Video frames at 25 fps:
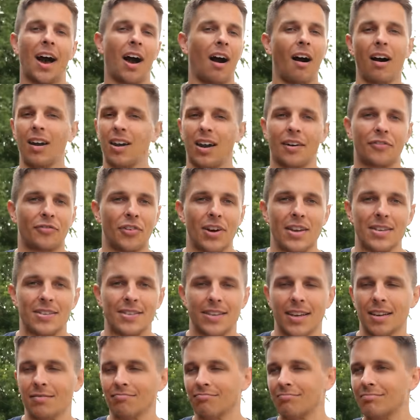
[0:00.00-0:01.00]
I love
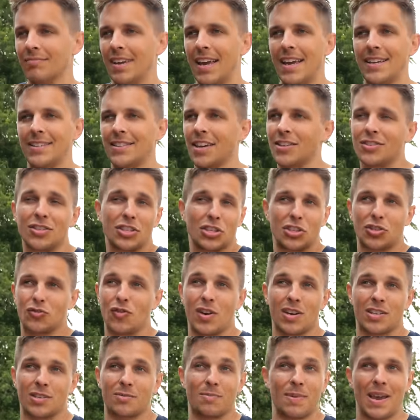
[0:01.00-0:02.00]
racing. It doesn't
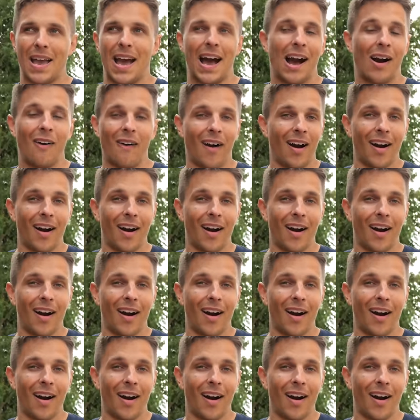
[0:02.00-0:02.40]
stress me out.